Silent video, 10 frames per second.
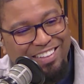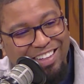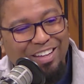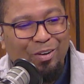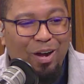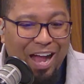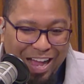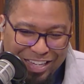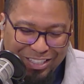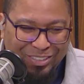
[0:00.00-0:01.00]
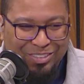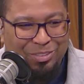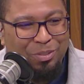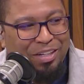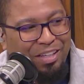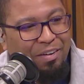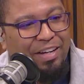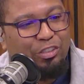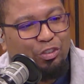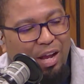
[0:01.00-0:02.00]
Ohio, to where they're
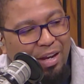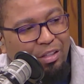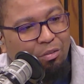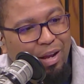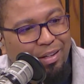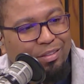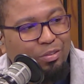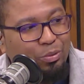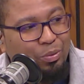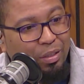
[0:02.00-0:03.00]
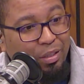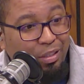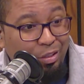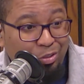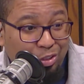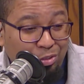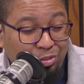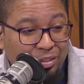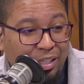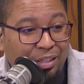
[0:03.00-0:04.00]
enshrining the right to kill
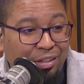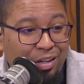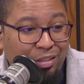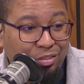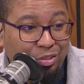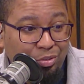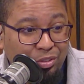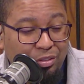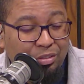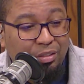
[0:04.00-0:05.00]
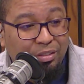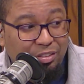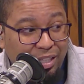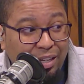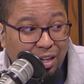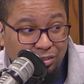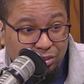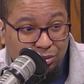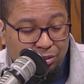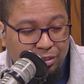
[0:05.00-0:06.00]
children in their constitutions, state
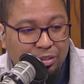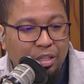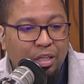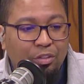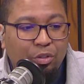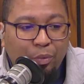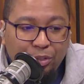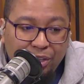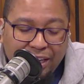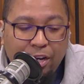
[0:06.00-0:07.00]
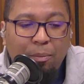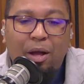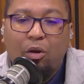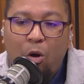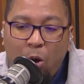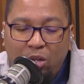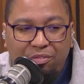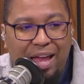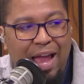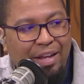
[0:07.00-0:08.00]
constitutions. So when you hear about all of
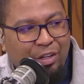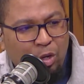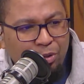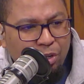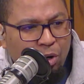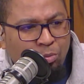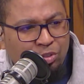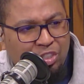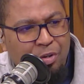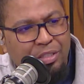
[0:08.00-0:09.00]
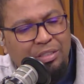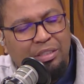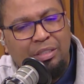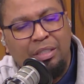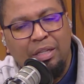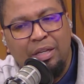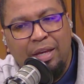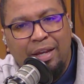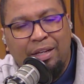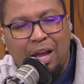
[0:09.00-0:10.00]
that and know your own journeys and
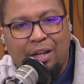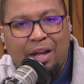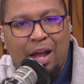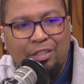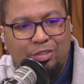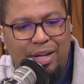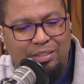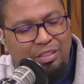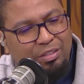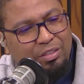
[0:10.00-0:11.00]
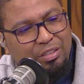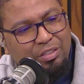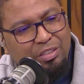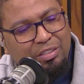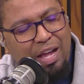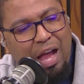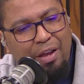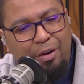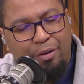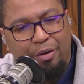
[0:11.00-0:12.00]
kind of contrast this desire